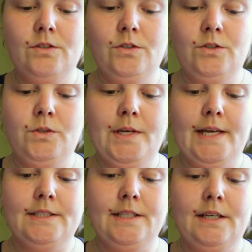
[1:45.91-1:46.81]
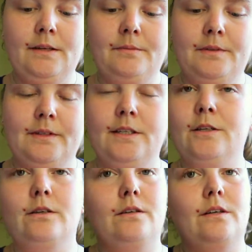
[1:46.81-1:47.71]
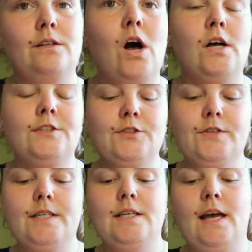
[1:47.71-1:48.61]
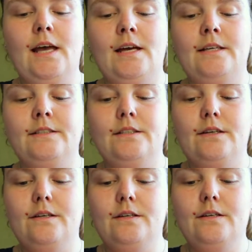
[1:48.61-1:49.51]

you do get a little glossary and